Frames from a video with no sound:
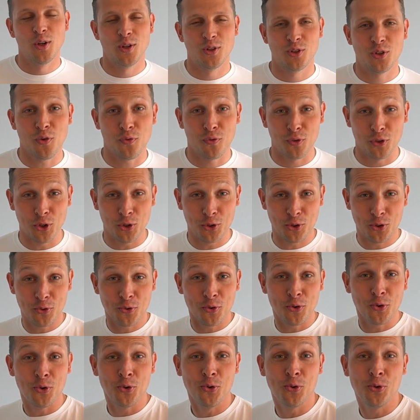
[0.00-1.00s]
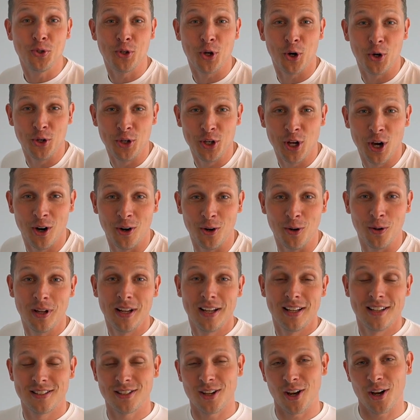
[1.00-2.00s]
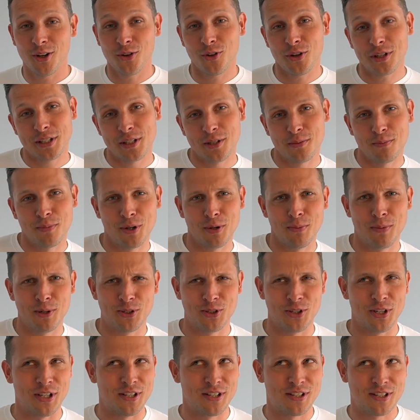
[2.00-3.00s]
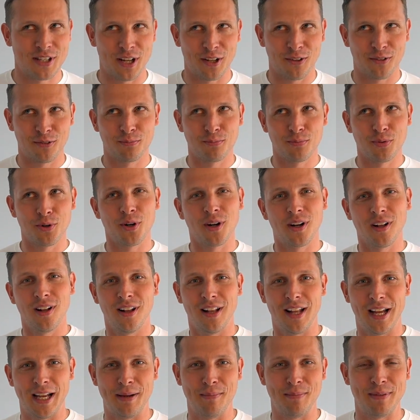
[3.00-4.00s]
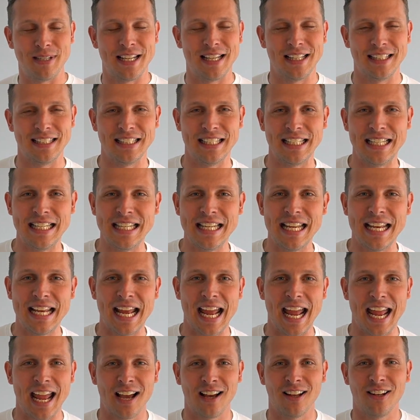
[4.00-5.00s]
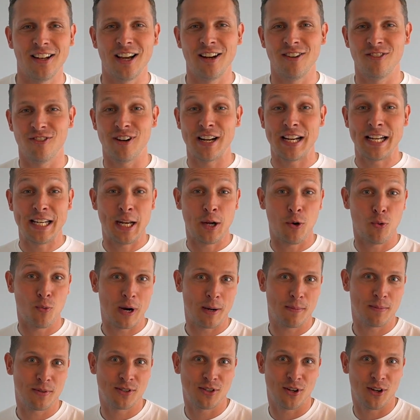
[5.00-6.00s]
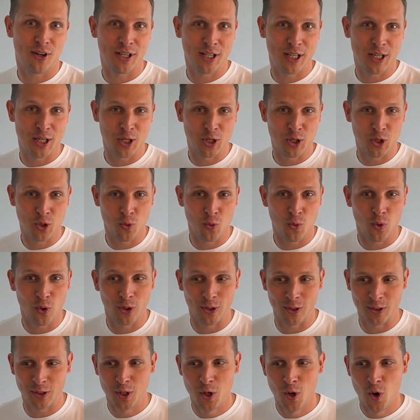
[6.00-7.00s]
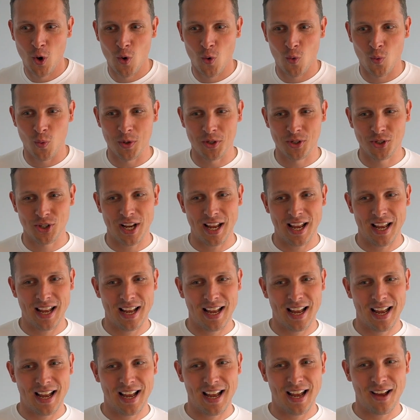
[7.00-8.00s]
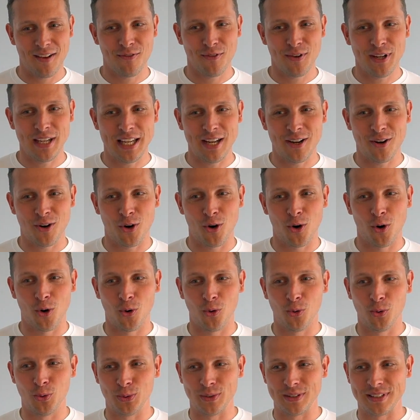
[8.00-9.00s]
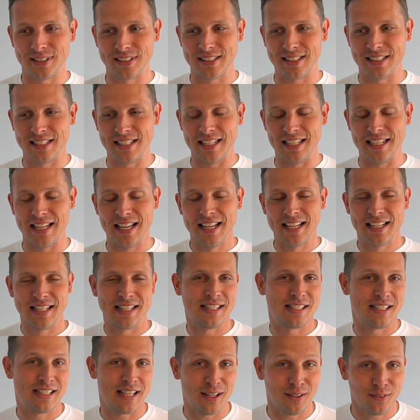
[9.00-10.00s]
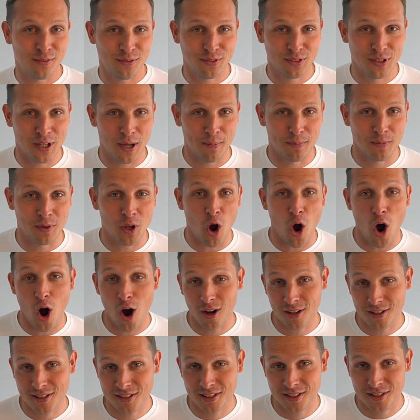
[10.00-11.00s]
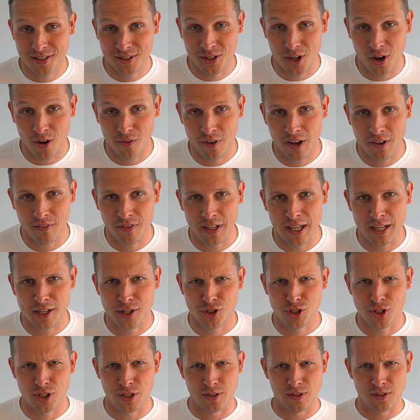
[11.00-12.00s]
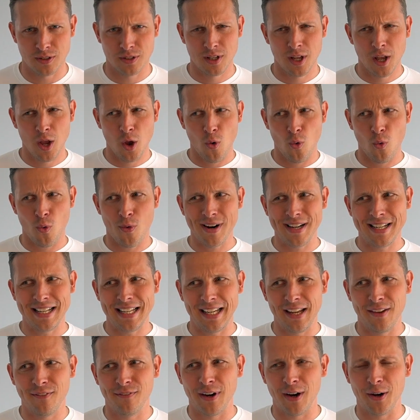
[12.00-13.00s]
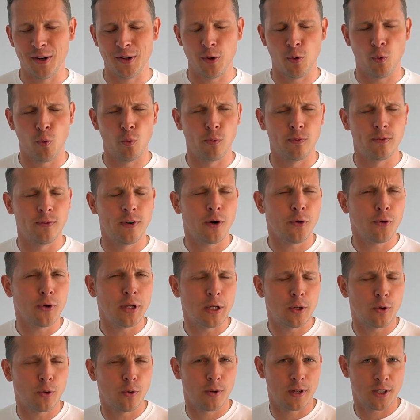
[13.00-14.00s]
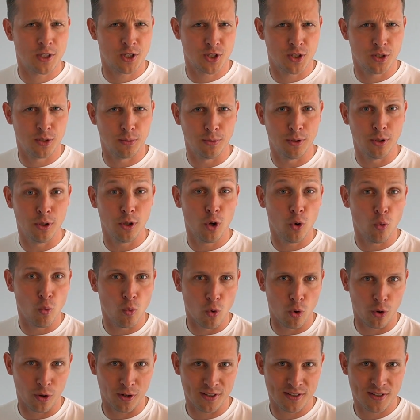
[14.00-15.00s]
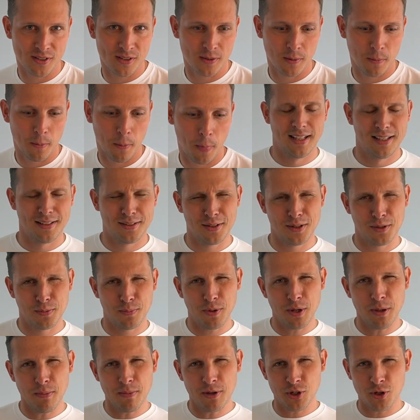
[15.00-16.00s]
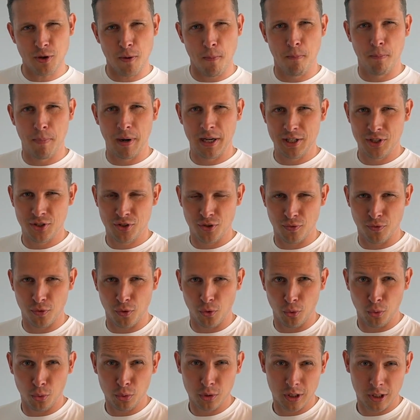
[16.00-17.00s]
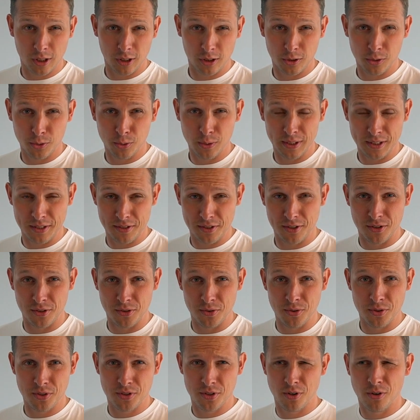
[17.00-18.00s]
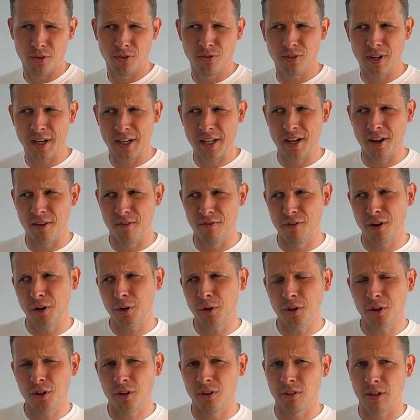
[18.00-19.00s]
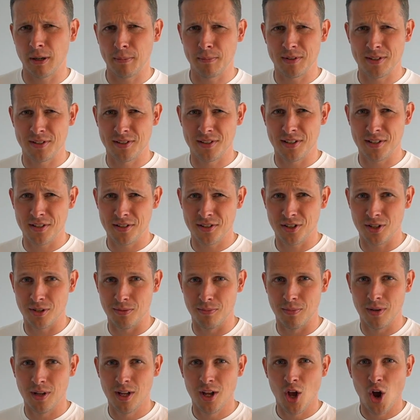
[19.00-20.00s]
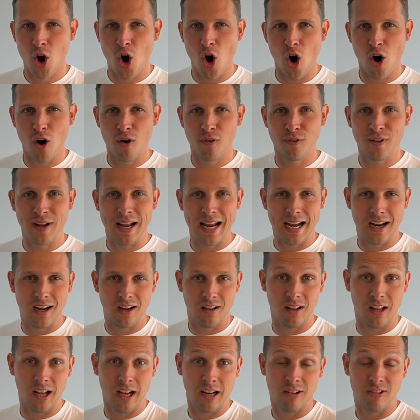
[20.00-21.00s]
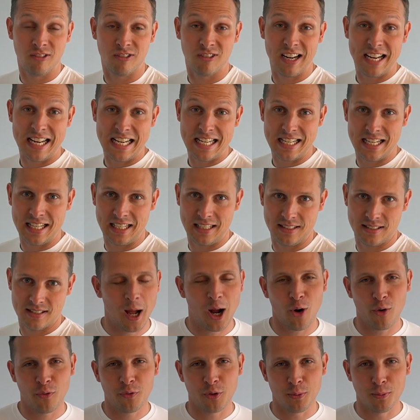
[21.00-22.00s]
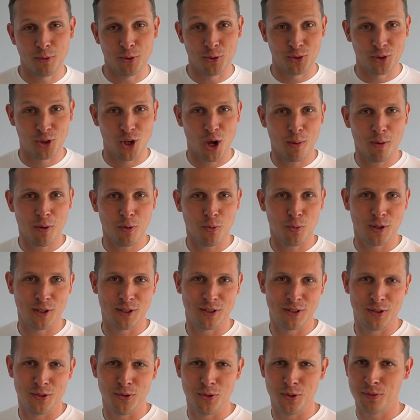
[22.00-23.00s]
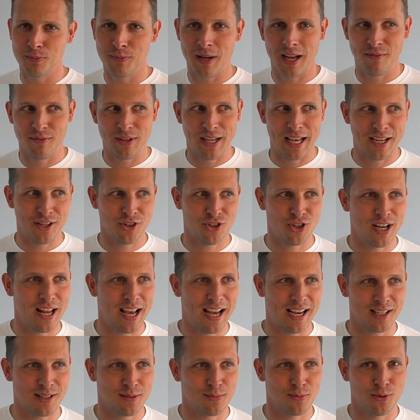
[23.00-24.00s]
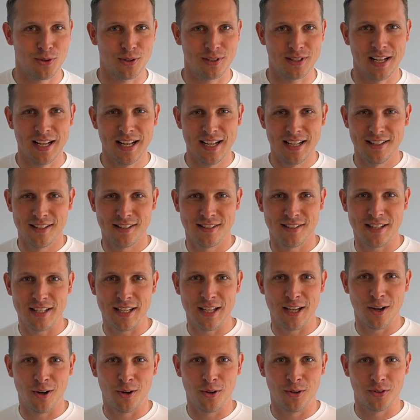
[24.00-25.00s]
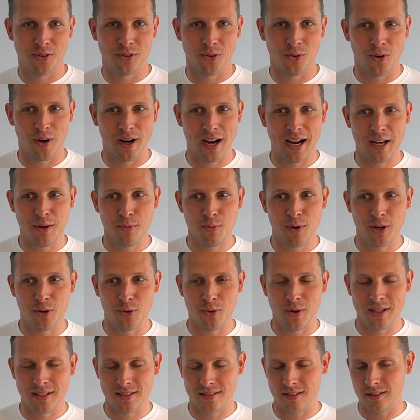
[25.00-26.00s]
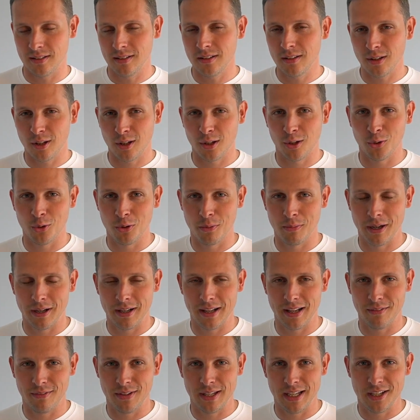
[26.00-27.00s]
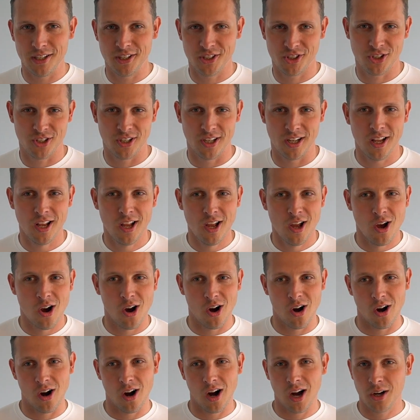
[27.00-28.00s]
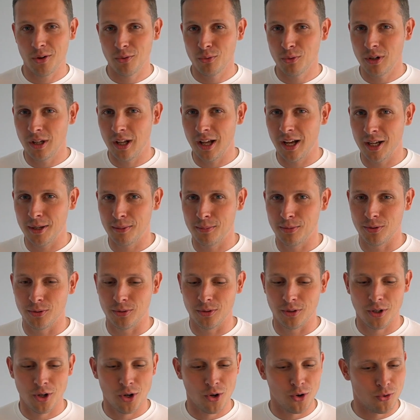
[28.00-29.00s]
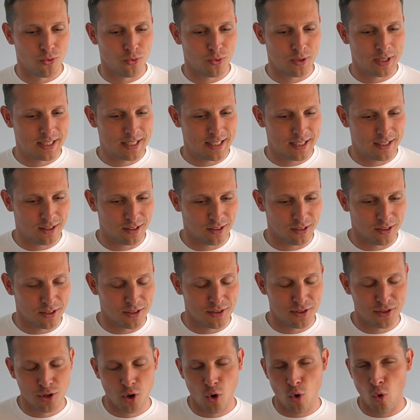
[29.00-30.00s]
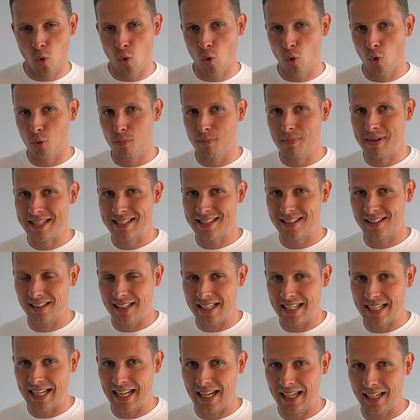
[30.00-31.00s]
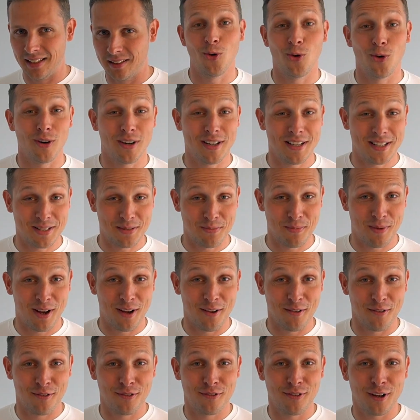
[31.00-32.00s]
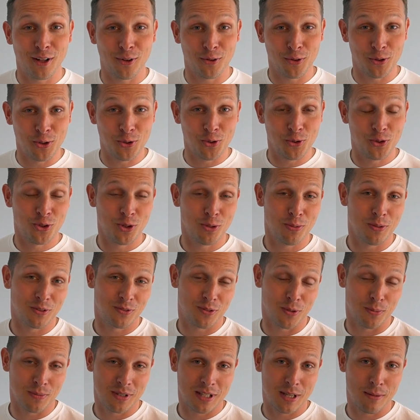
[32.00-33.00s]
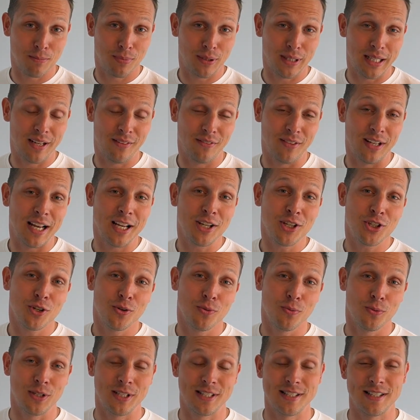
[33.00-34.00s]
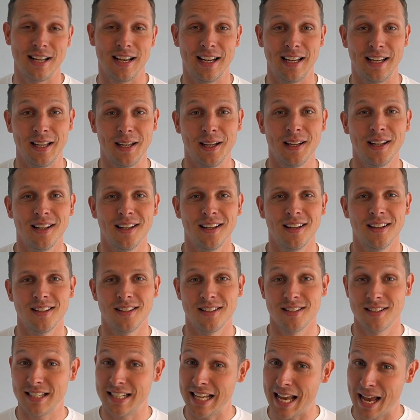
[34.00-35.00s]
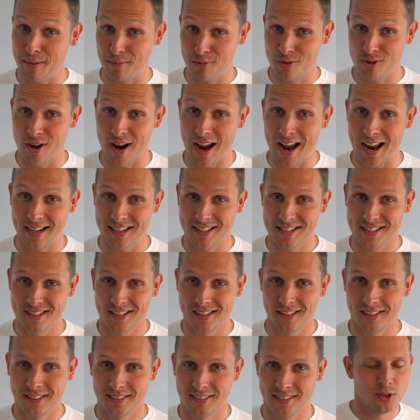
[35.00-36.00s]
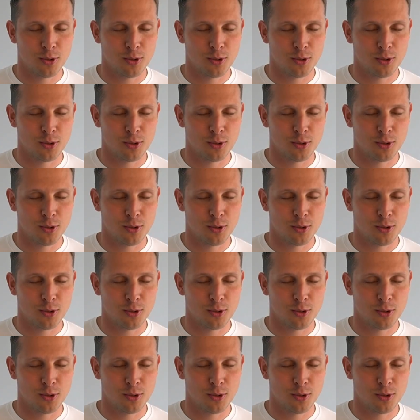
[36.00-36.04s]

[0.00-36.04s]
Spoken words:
So for those of you who don't know, Skytrax is pretty much the self-proclaimed leading airline rating website in the world, which every year holds the self-dubbed Oscars of Aviation, where they give out very questionable awards. So it's pretty much a bunch of old clueless dudes who run a very corrupt system of airline ratings. However, the most common words used by aviation experts, CEOs, or anyone who has a little clue about aviation are unreliable, ridiculous, or misleading. Or as my fellow YouTubers from Simply Aviation would say, Scamtrax.